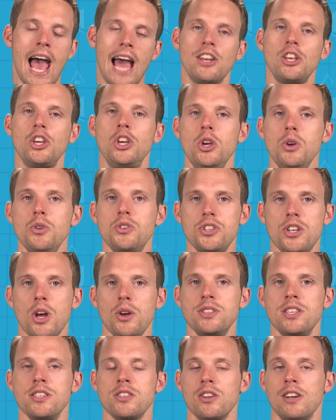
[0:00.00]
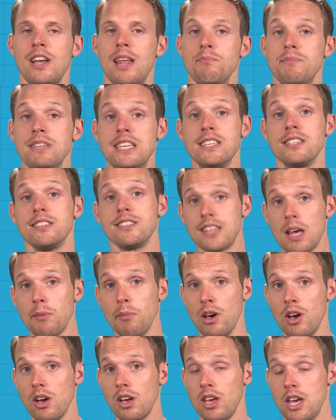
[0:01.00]
and huge doses on an empty
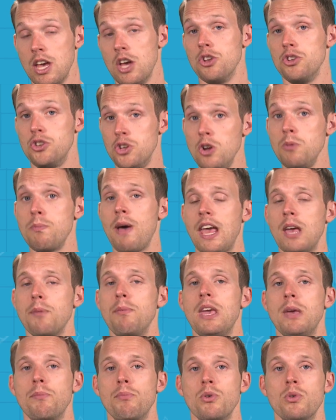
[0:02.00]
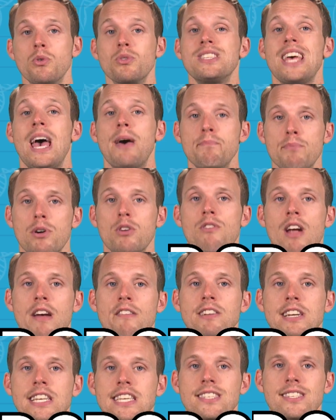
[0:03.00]
stomach do make people
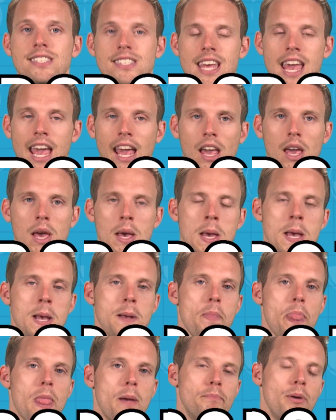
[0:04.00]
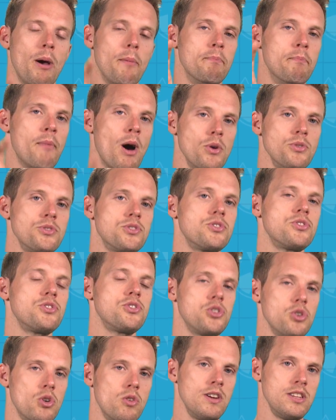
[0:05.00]
temporarily sick. But most
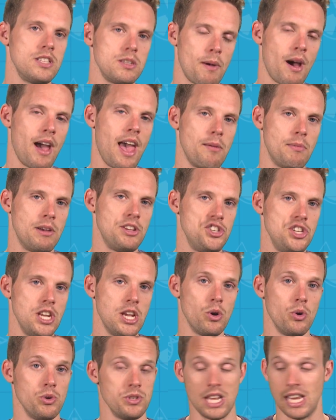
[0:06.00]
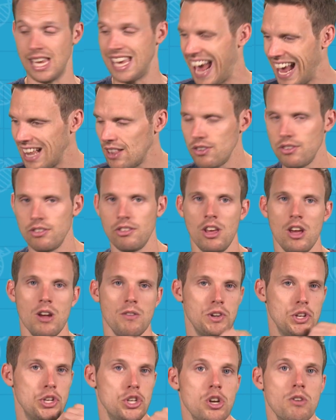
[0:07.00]
stories about MSG causing
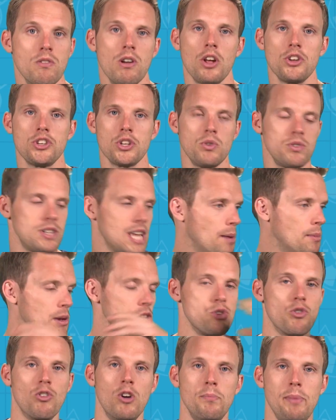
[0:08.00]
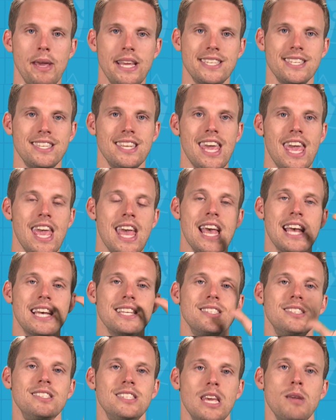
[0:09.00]
cancer and neurological damage or obesity
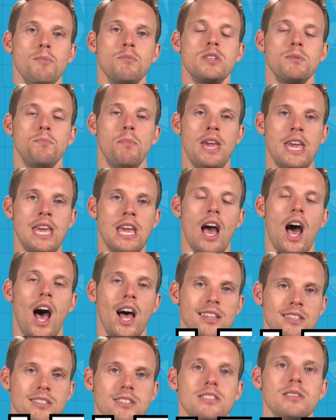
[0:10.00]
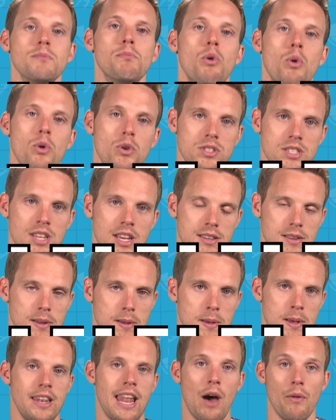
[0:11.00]
seem to be unsupported.
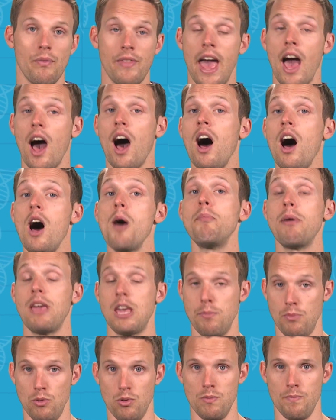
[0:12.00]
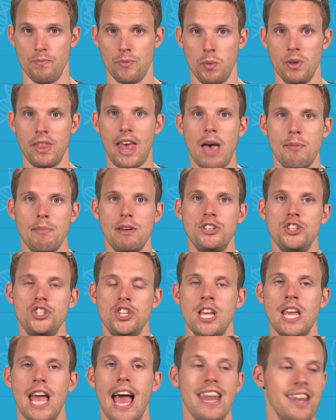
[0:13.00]
Now, there are people with
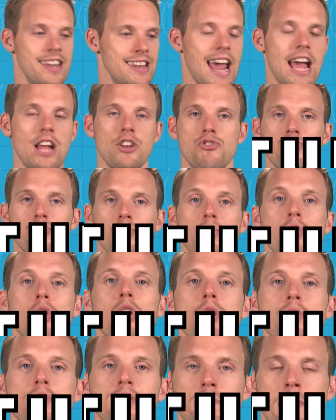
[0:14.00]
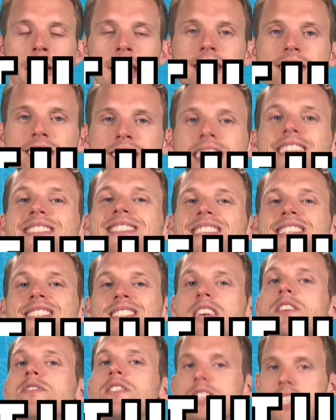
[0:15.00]
MSG and natural glutamate
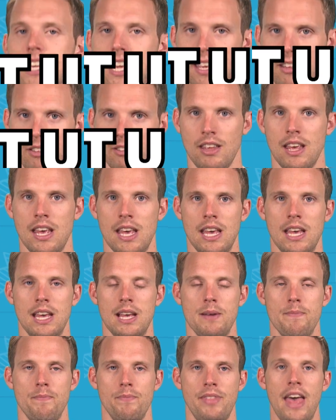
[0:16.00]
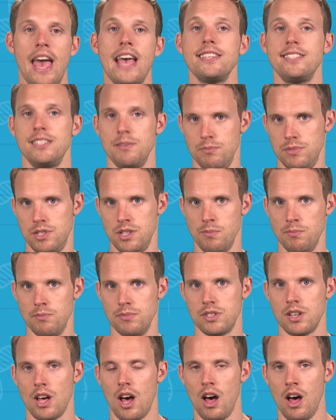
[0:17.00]
sensitivities. Their
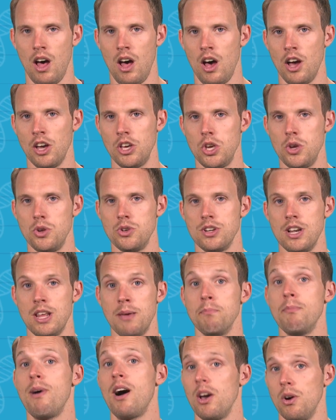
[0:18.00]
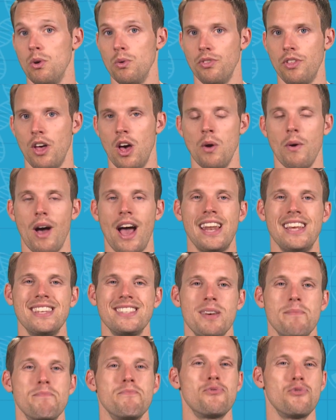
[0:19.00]
symptoms are usually mild, though, and
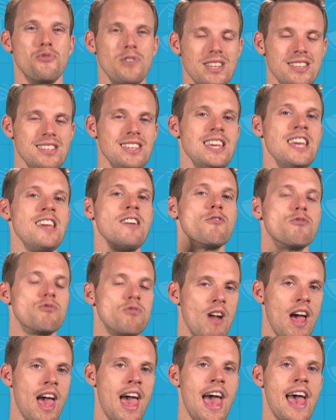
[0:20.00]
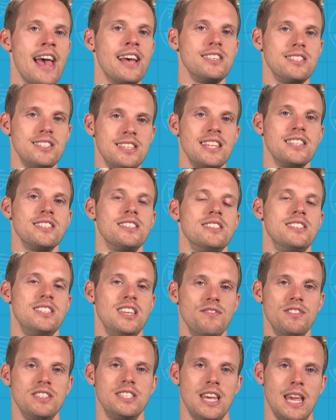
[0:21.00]
it's a pretty rare
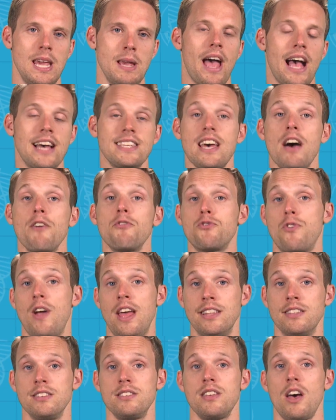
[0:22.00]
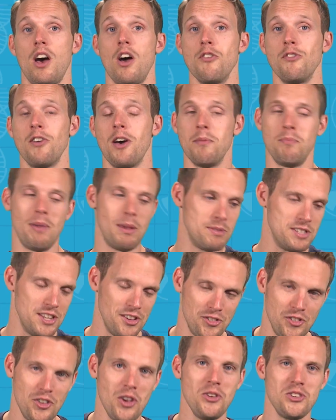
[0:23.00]
sensitivity. As our friends over at BBC
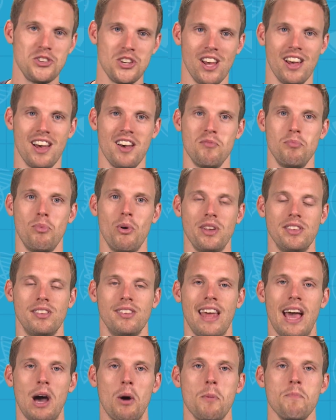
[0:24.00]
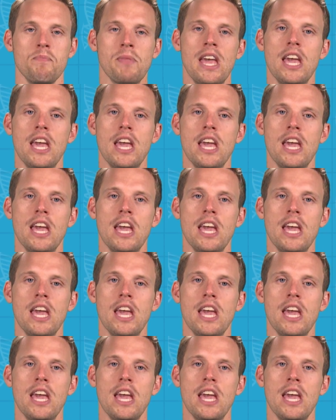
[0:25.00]
Future have pointed out,